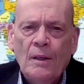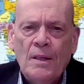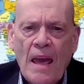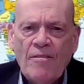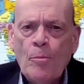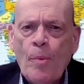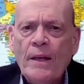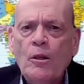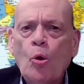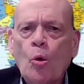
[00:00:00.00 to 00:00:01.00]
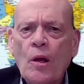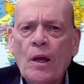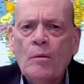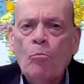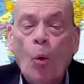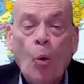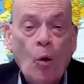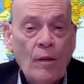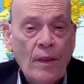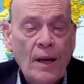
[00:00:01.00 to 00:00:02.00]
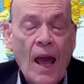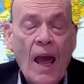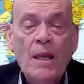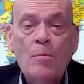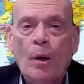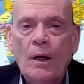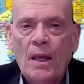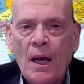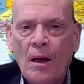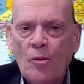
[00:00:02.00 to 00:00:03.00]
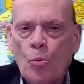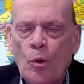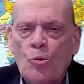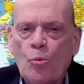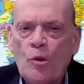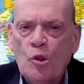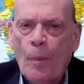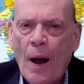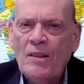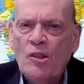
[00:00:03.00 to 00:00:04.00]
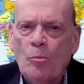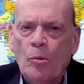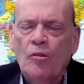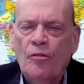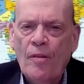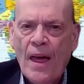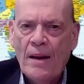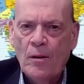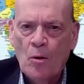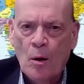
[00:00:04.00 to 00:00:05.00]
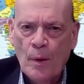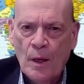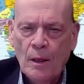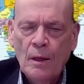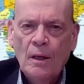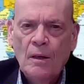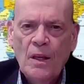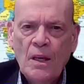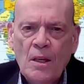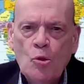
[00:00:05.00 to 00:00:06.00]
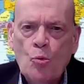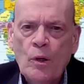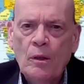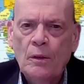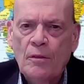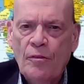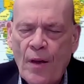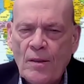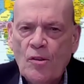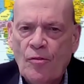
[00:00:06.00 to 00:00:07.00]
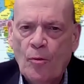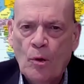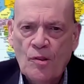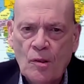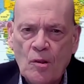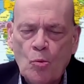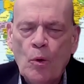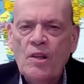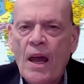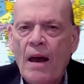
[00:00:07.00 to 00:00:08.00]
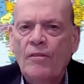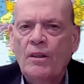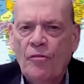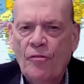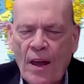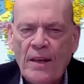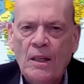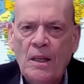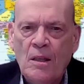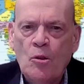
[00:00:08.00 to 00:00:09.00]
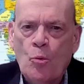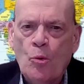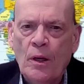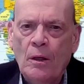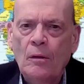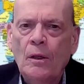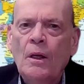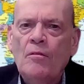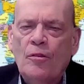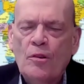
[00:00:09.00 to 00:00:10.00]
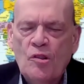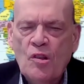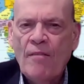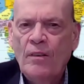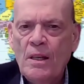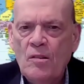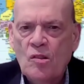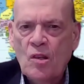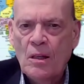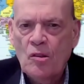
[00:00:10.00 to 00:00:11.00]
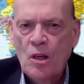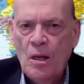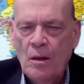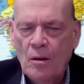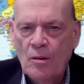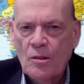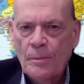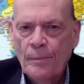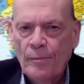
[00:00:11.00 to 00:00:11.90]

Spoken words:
David Ben-Gurion, more than anybody else, was responsible for that army, the Israel Defense Forces, which have defended Israel for 76 years.